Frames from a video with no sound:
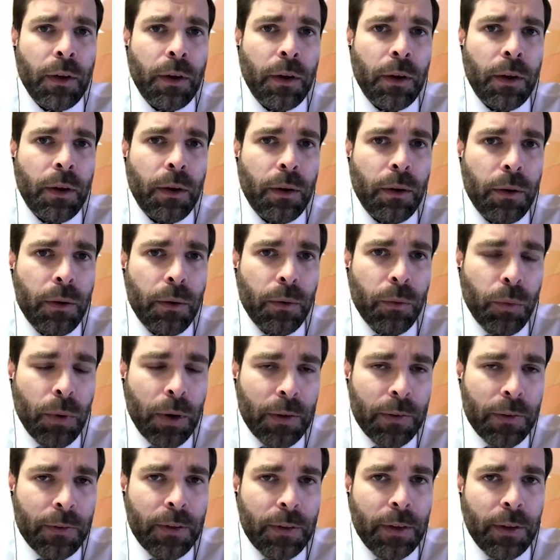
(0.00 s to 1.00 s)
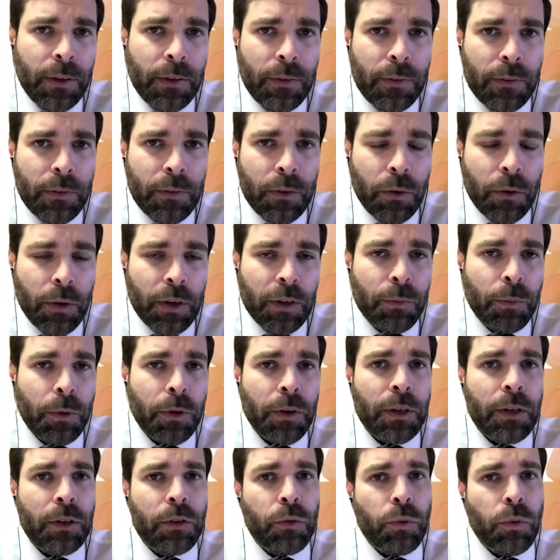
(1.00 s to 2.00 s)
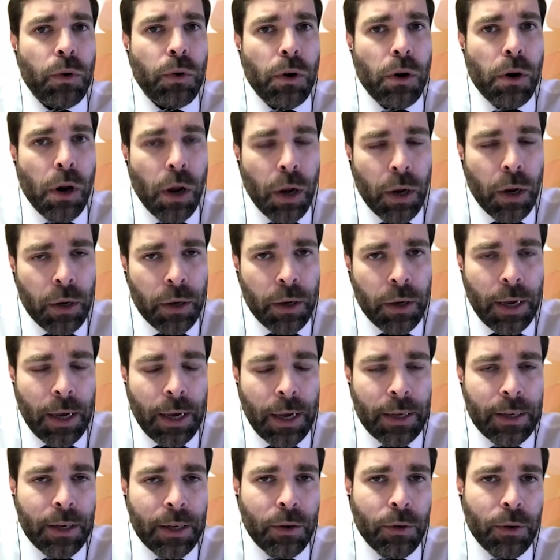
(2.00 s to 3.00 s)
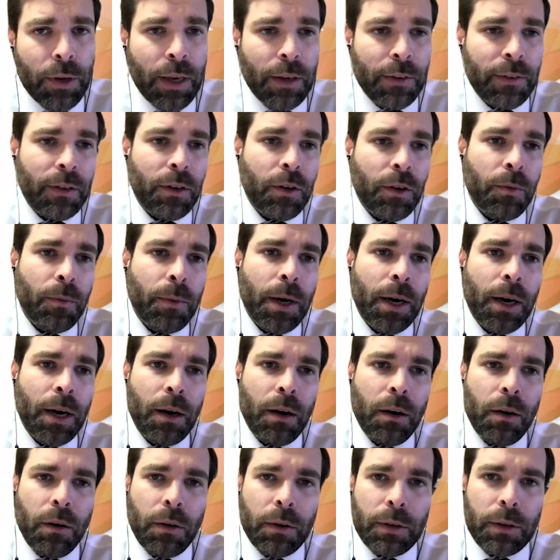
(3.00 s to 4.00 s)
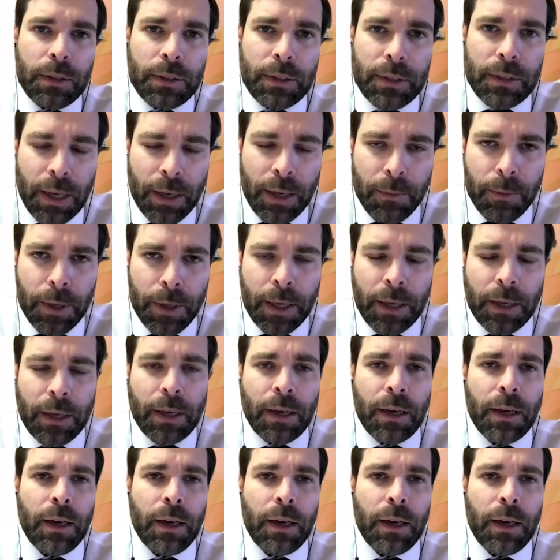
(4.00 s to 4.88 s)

Was this corresponding to lung adenocarcinoma or thymic